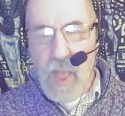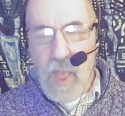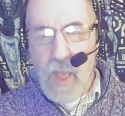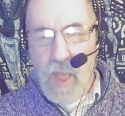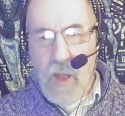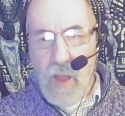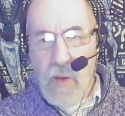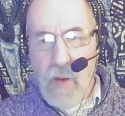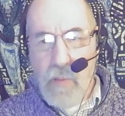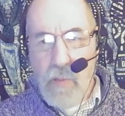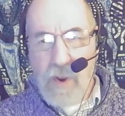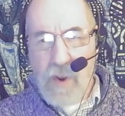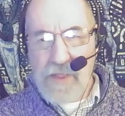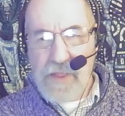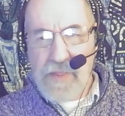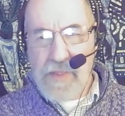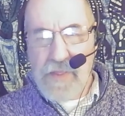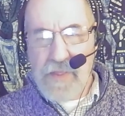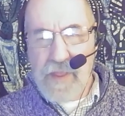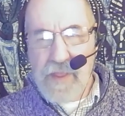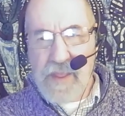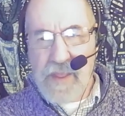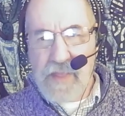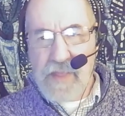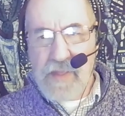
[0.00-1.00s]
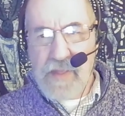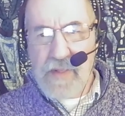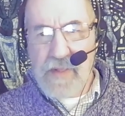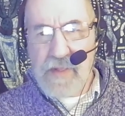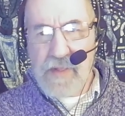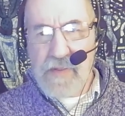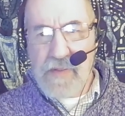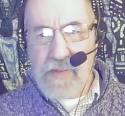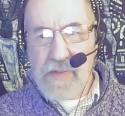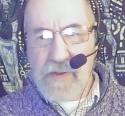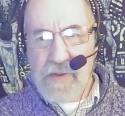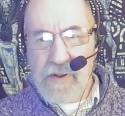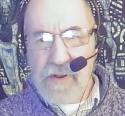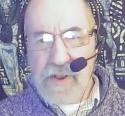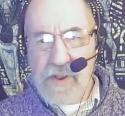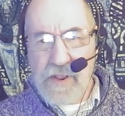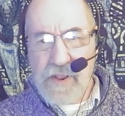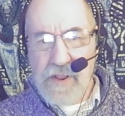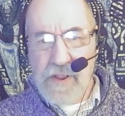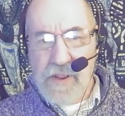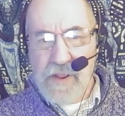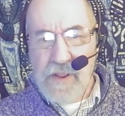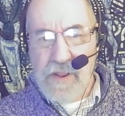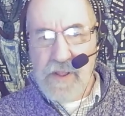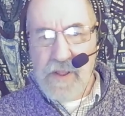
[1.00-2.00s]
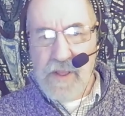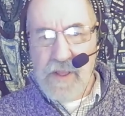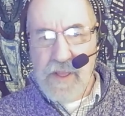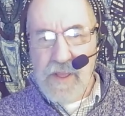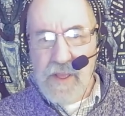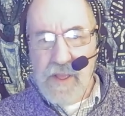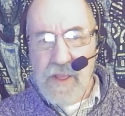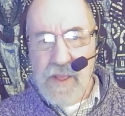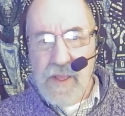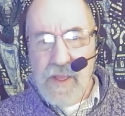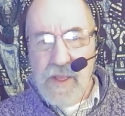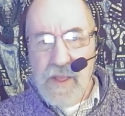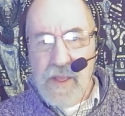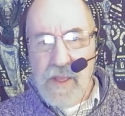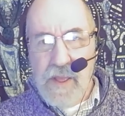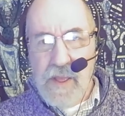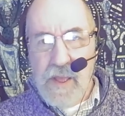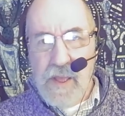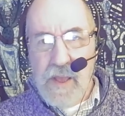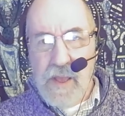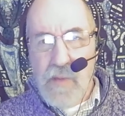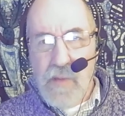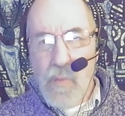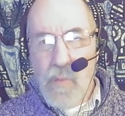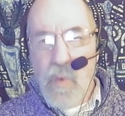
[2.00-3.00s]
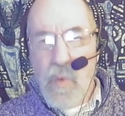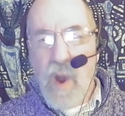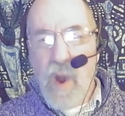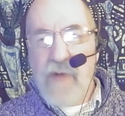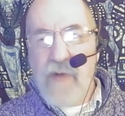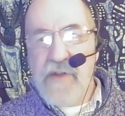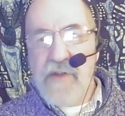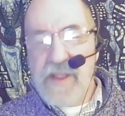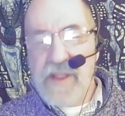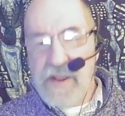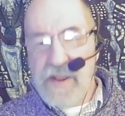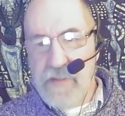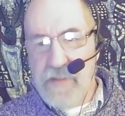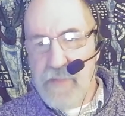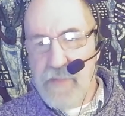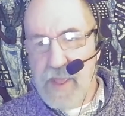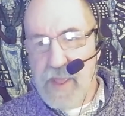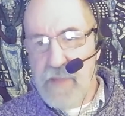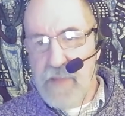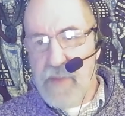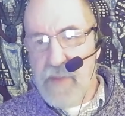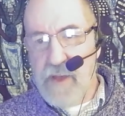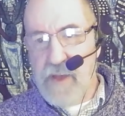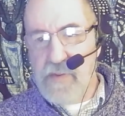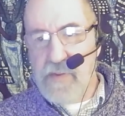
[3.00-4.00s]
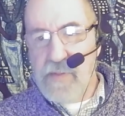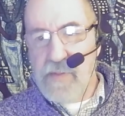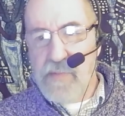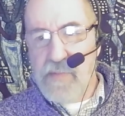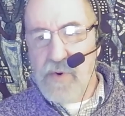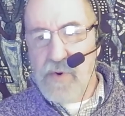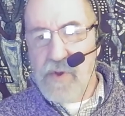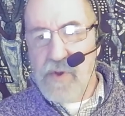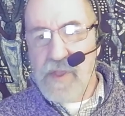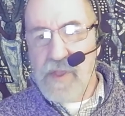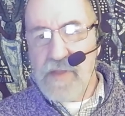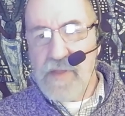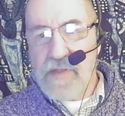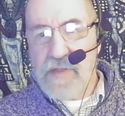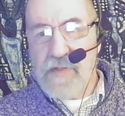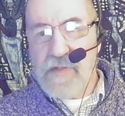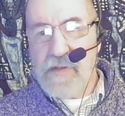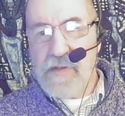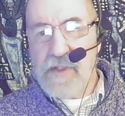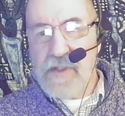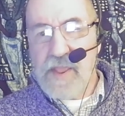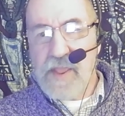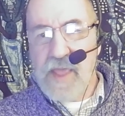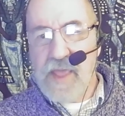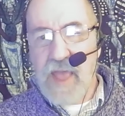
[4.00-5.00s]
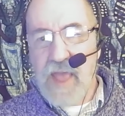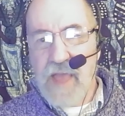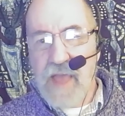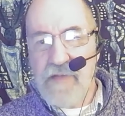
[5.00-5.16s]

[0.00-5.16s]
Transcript: One of the things that worried me about the book is that he has a